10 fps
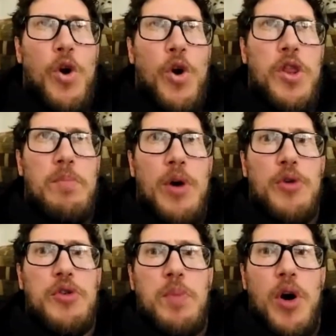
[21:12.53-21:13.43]
for the
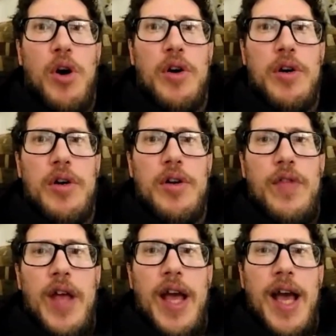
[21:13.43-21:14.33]
most part,
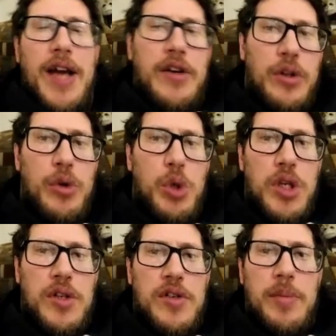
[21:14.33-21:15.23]
they had
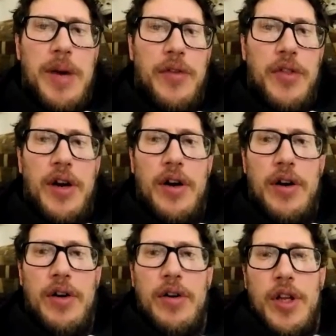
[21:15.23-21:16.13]
delusions about
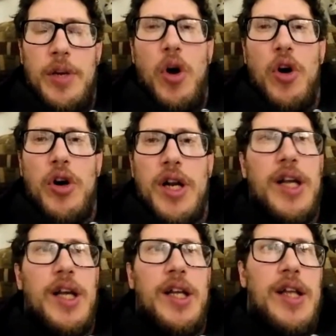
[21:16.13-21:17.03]
their part
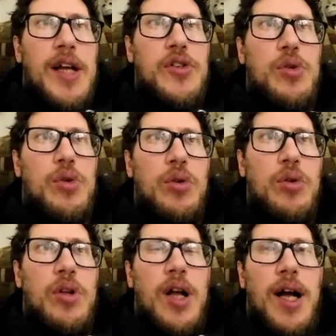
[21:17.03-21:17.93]
in that
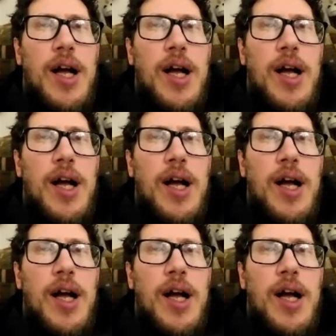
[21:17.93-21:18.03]
school.